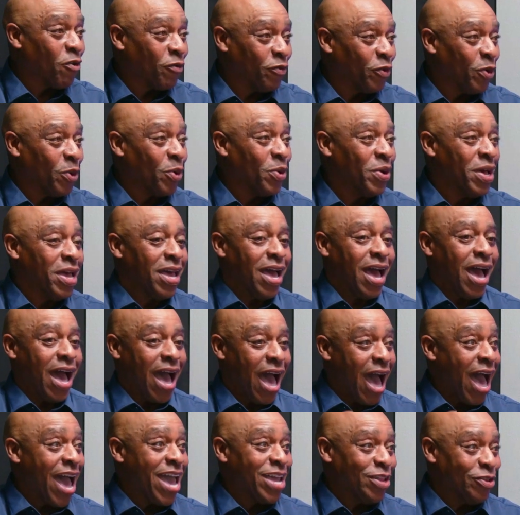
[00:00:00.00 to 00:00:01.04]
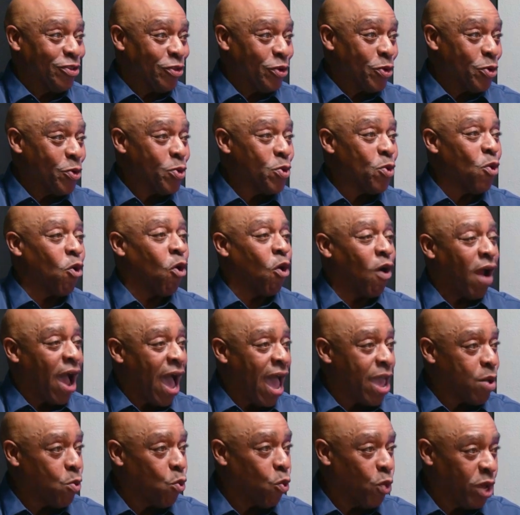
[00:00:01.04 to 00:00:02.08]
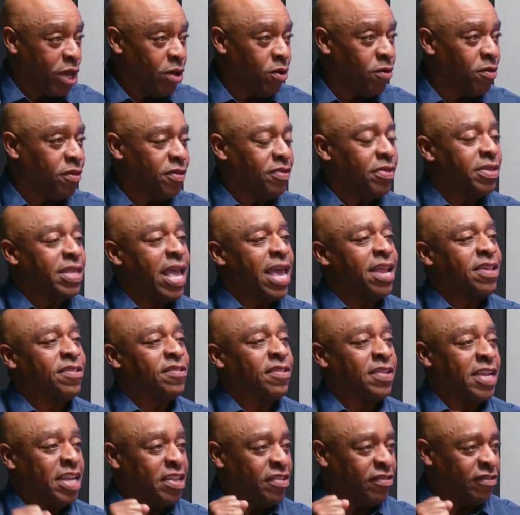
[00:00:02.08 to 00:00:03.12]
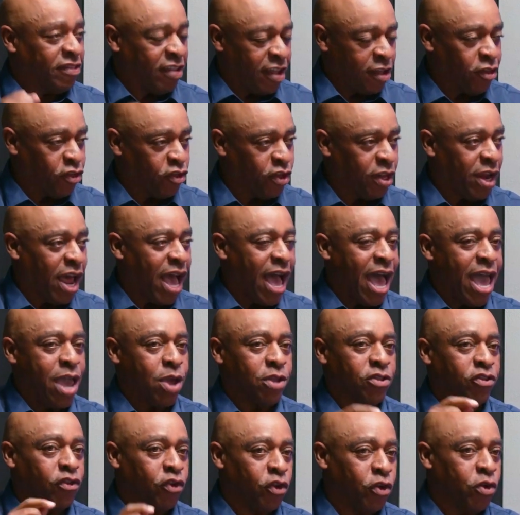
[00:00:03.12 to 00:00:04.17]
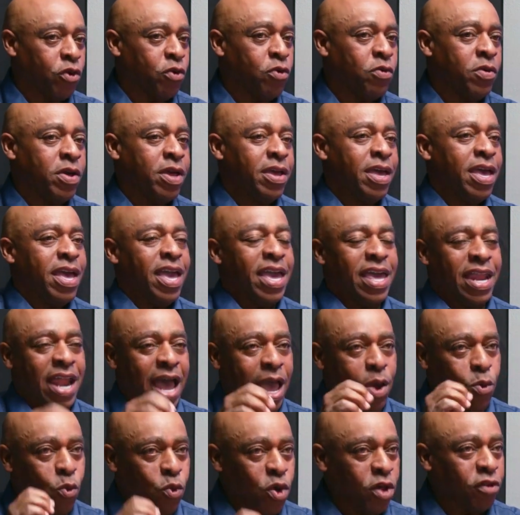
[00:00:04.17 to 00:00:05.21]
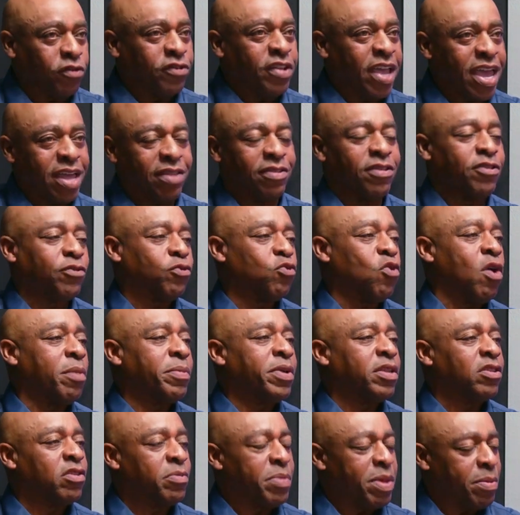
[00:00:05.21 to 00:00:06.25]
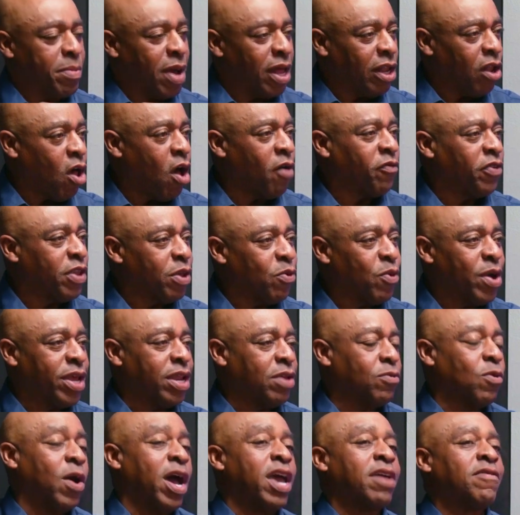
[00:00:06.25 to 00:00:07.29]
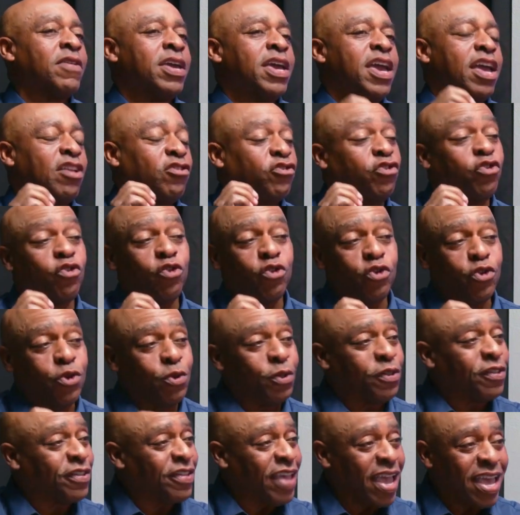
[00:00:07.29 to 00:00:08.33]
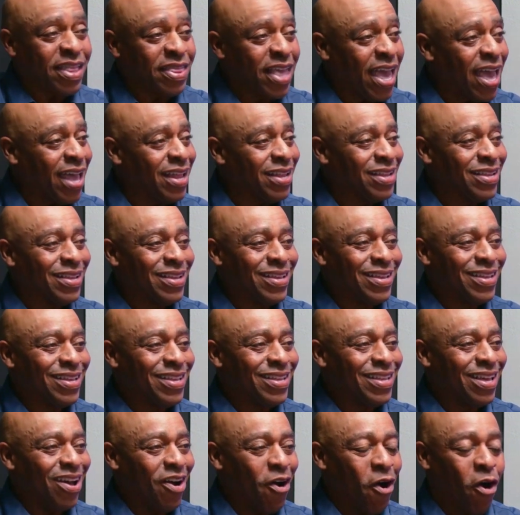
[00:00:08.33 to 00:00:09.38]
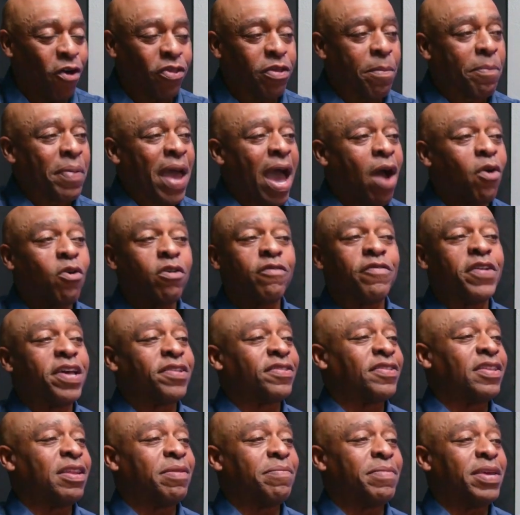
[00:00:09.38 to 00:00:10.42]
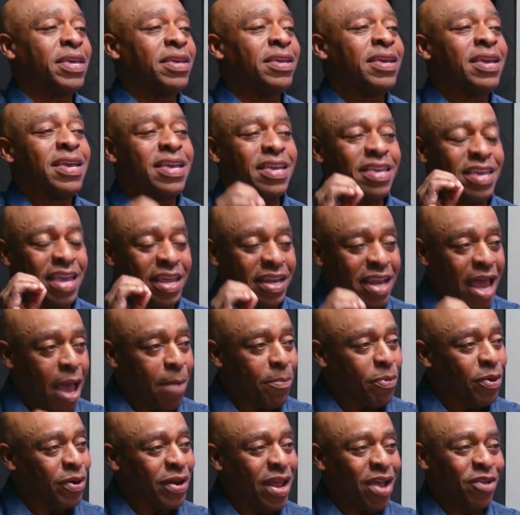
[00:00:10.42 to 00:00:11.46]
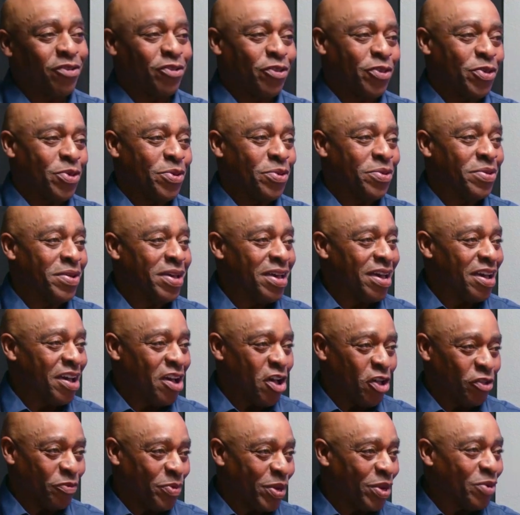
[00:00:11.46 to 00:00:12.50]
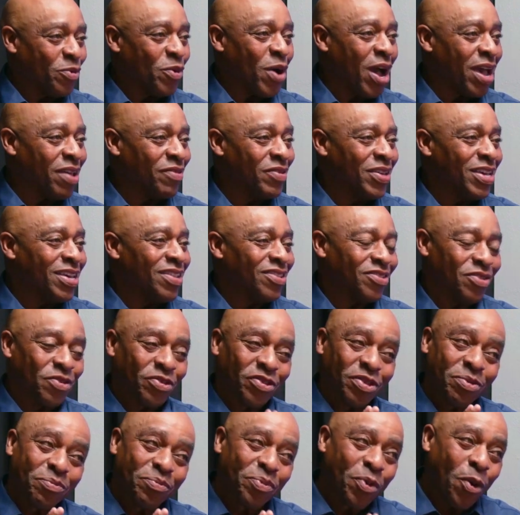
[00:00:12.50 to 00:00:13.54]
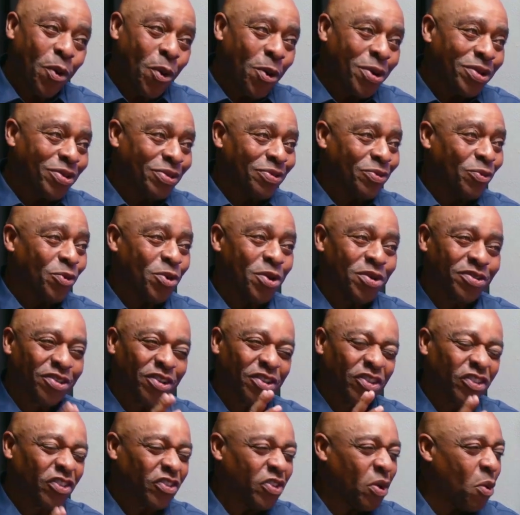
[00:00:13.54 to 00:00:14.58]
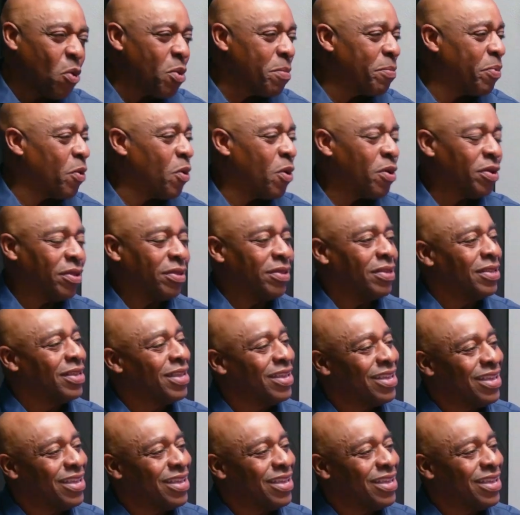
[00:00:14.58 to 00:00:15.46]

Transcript: powerful I do or I will. That is an intention. I do and I will take this woman to be my lawfully wedded wife. Until you say that, all the power vested in me cannot pronounce you husband and wife. So it's important. Wow. Words are so important.